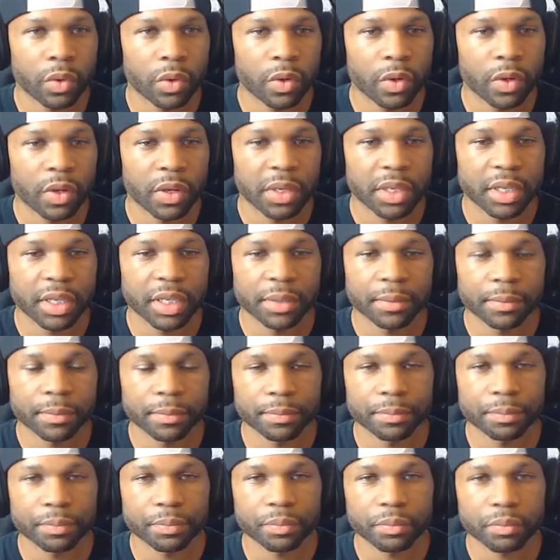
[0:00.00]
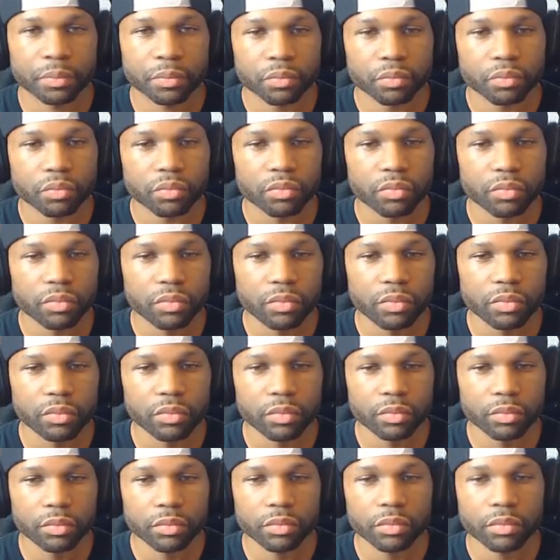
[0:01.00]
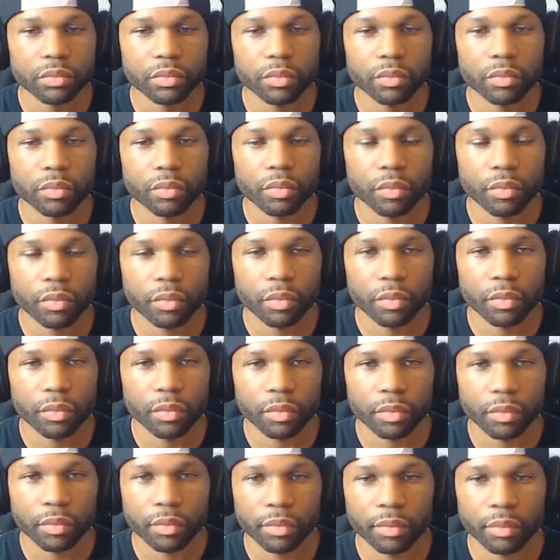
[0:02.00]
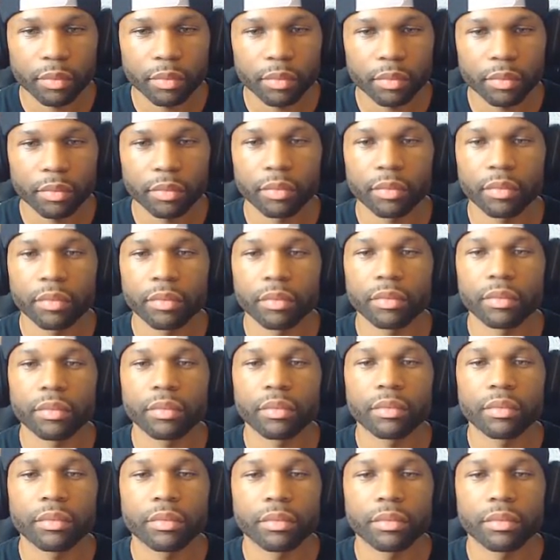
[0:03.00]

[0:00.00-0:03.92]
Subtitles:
(silent)